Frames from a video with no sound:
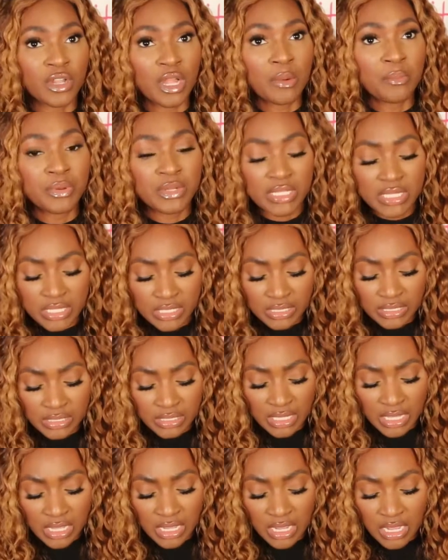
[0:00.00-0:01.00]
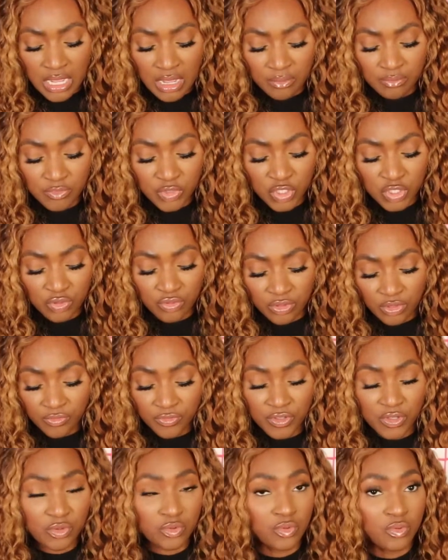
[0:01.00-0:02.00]
companies to
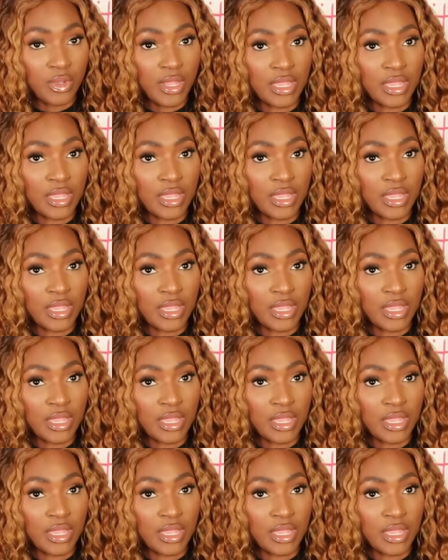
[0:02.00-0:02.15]
review,